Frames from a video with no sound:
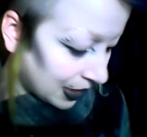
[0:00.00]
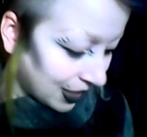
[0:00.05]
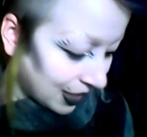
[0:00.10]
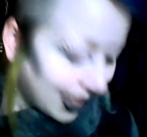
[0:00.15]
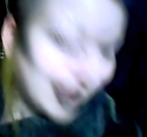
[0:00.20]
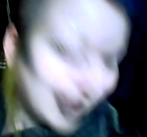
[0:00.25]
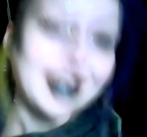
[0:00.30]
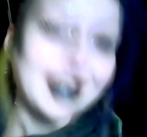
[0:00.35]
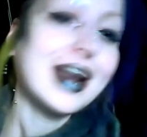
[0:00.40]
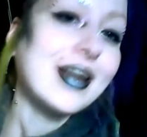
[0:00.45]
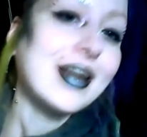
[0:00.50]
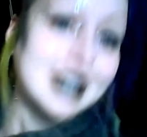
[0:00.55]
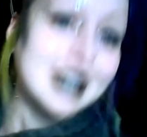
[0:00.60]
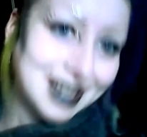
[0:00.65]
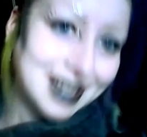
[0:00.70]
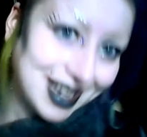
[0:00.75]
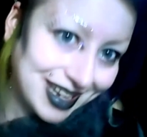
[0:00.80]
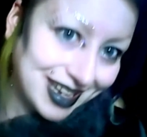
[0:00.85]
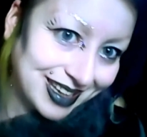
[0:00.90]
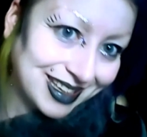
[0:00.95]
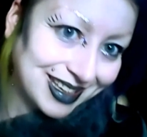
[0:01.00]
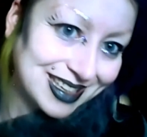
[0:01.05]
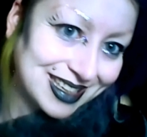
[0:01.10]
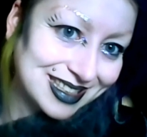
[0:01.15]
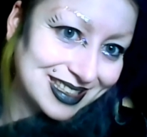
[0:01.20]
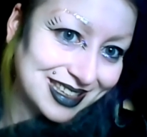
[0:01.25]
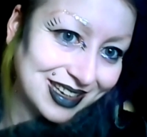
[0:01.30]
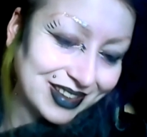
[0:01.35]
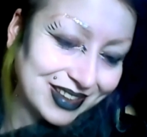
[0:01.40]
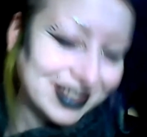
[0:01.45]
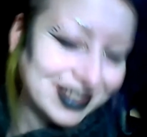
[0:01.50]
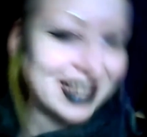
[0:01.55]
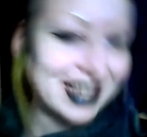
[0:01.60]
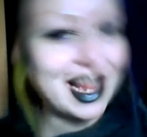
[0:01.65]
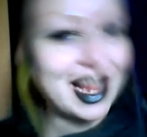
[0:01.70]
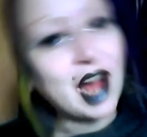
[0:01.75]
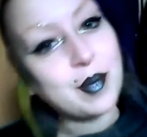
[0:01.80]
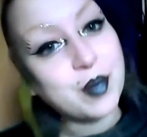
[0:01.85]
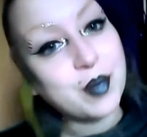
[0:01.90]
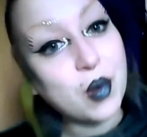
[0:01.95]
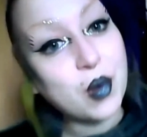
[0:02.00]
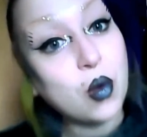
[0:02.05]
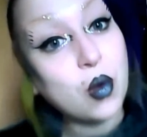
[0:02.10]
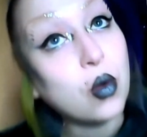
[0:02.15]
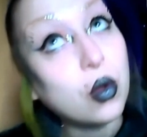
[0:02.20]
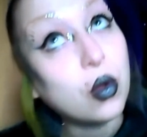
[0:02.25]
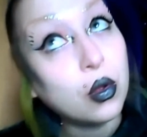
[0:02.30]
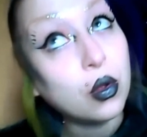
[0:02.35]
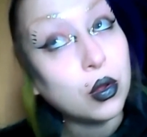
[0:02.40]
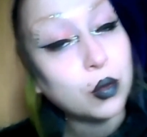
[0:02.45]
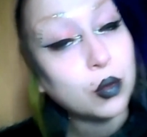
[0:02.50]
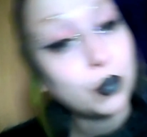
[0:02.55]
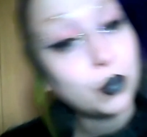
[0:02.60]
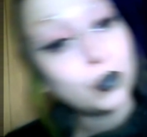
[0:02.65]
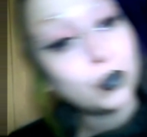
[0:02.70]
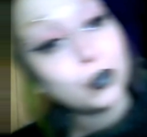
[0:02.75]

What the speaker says: And I was eyeing this little thing up all